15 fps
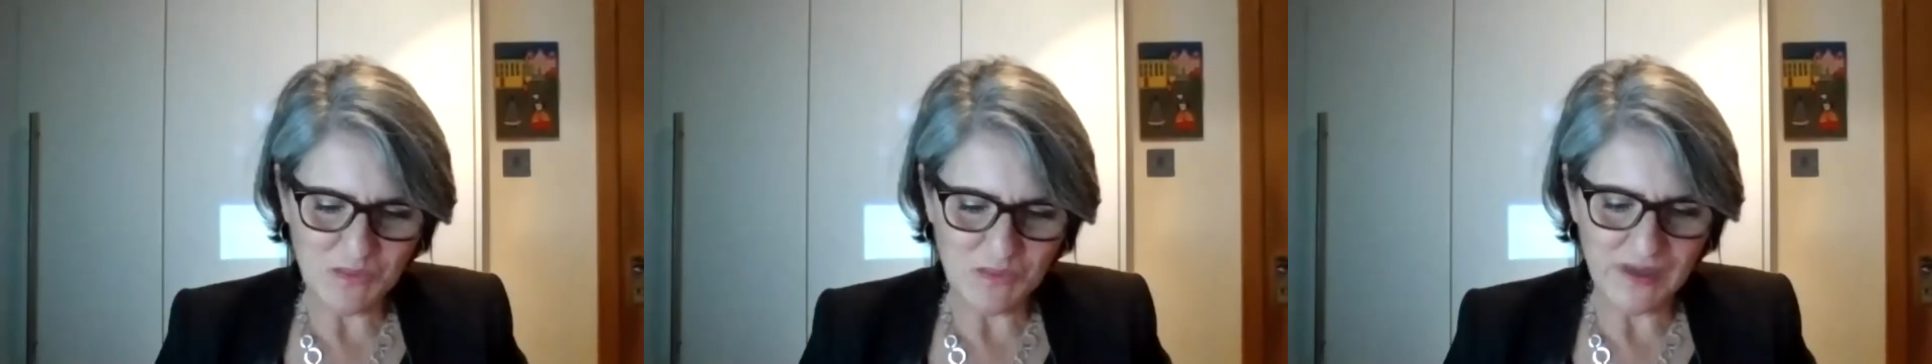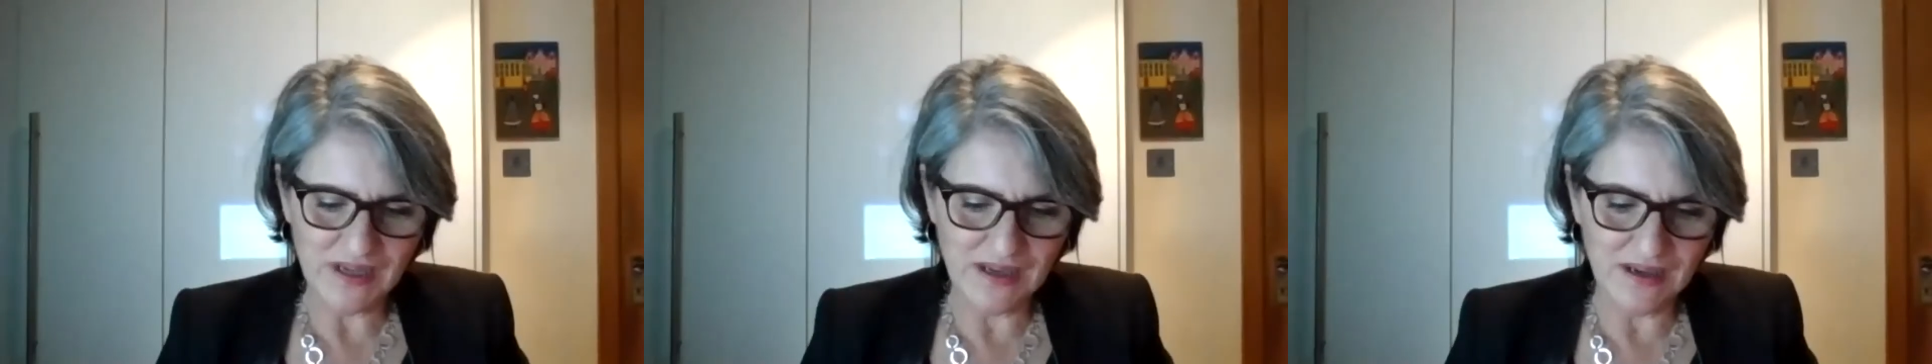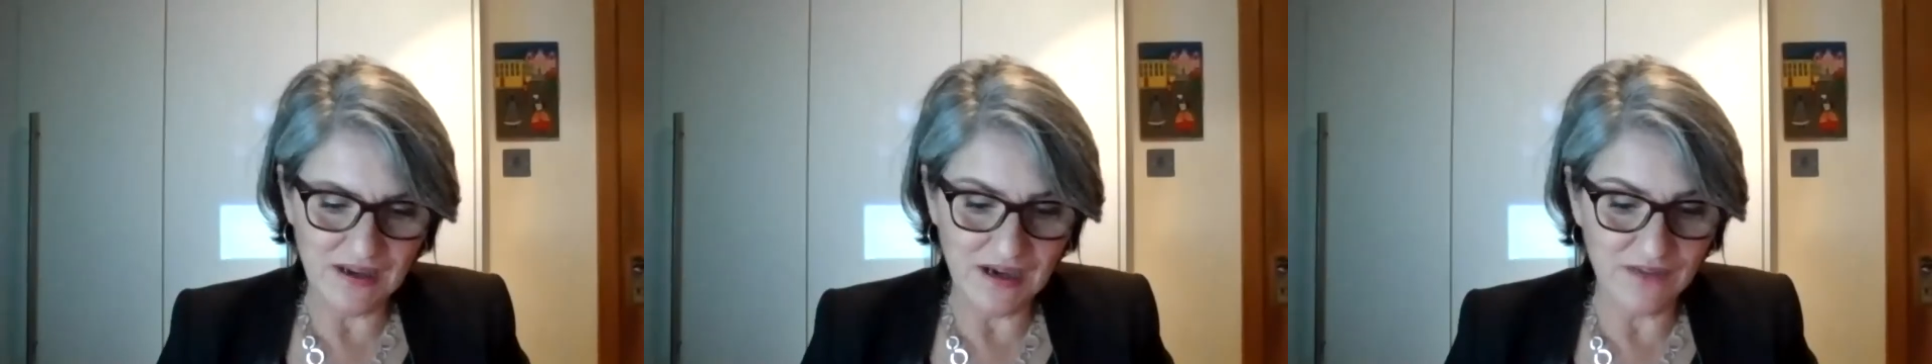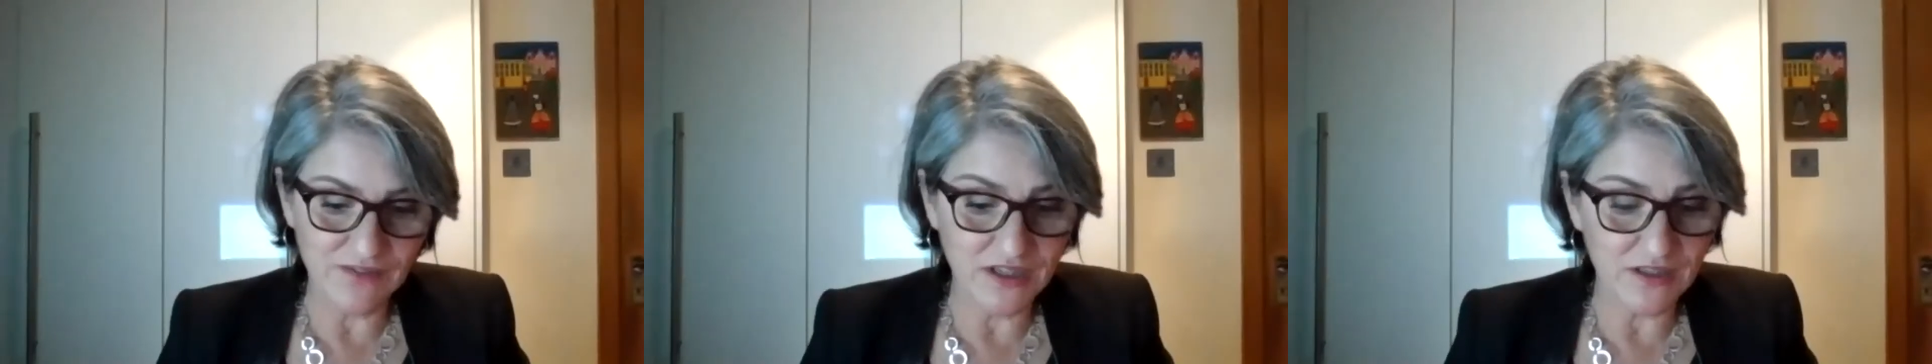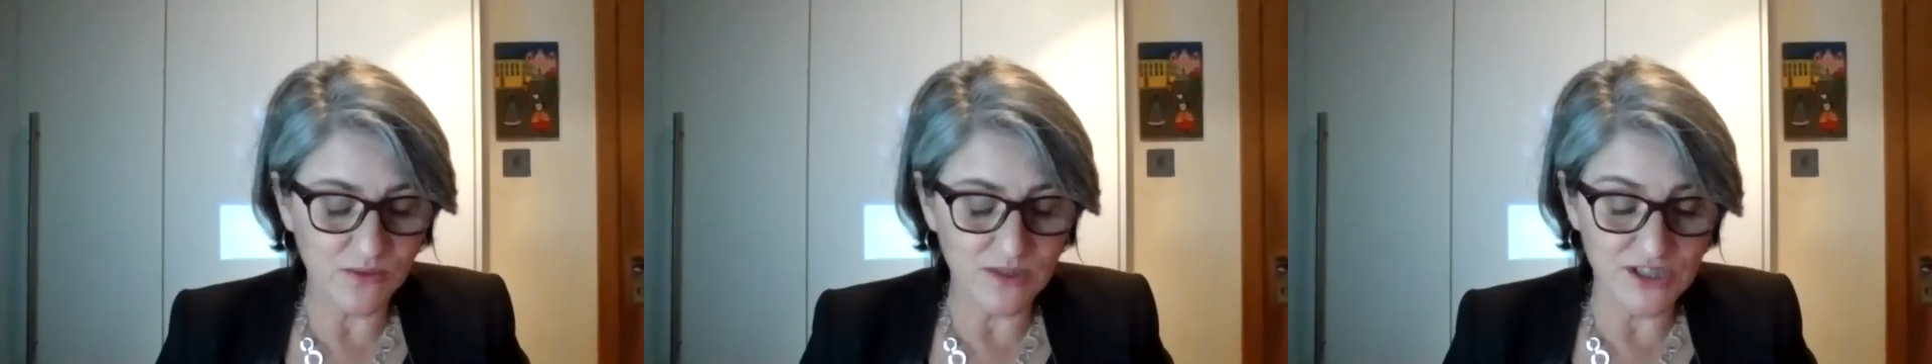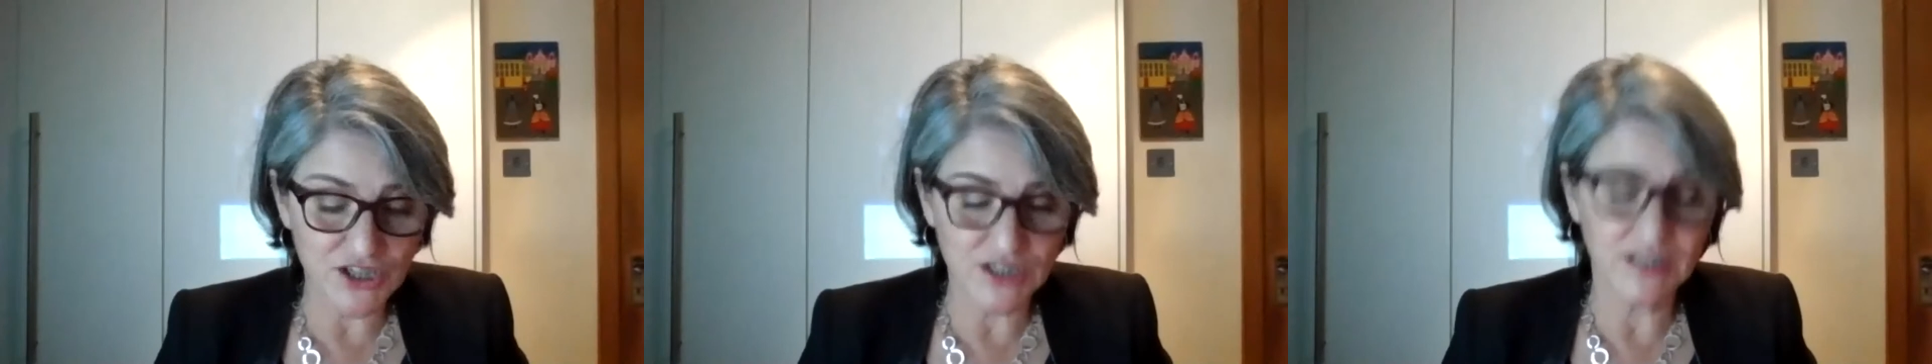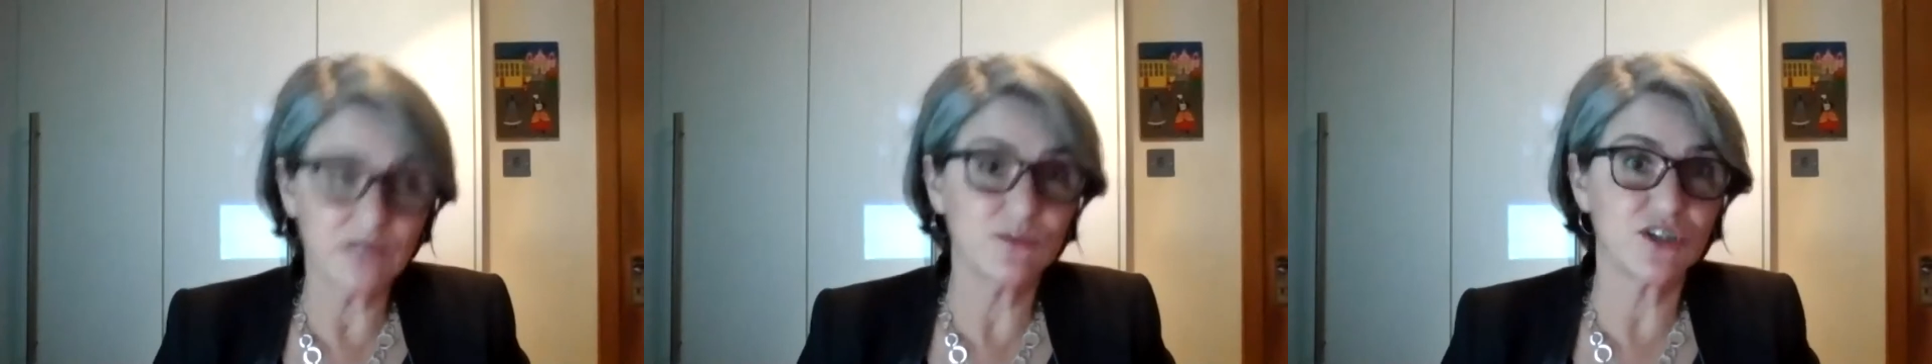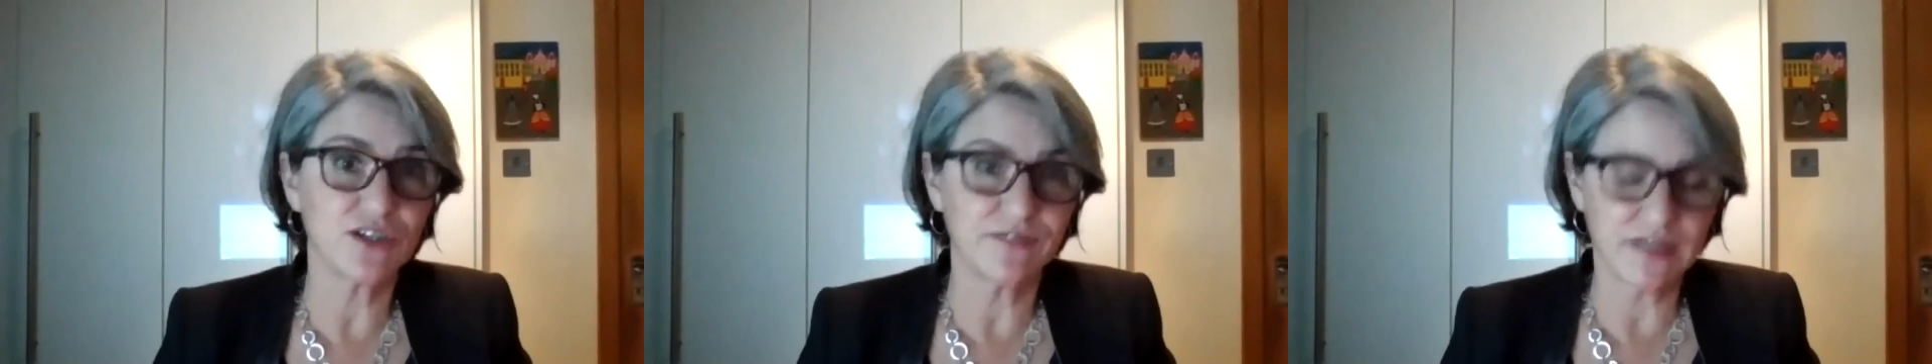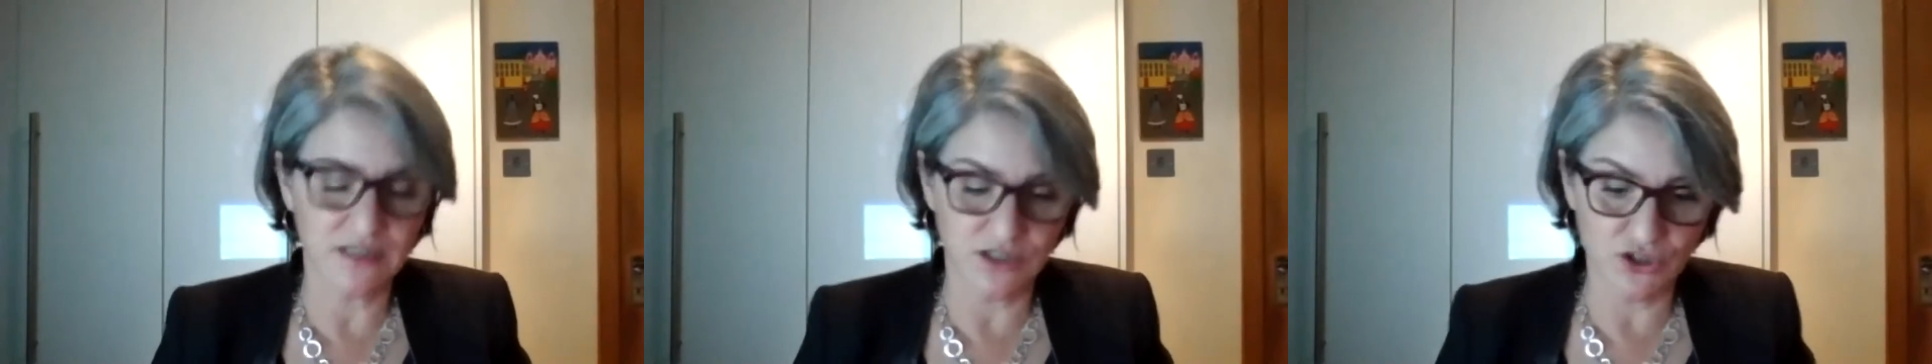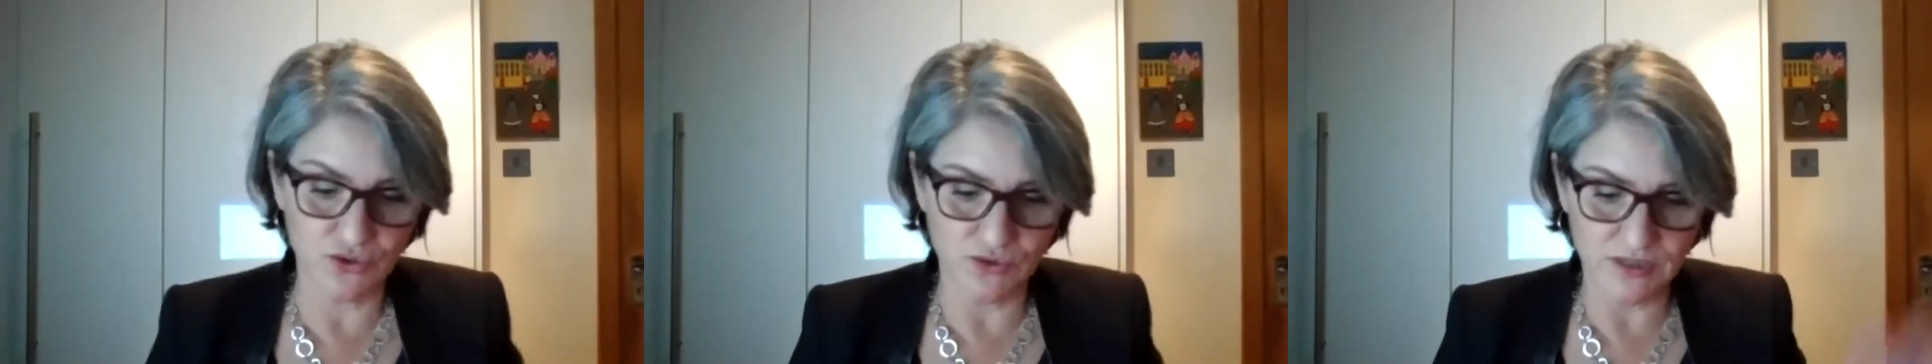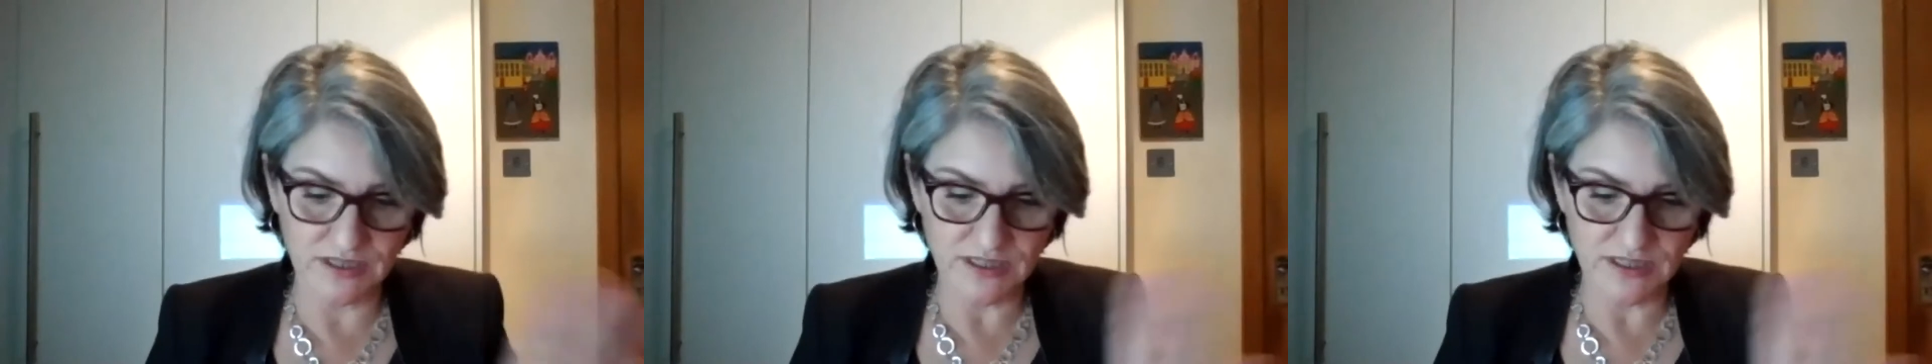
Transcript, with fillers: we have another question here, which I've had to shorten.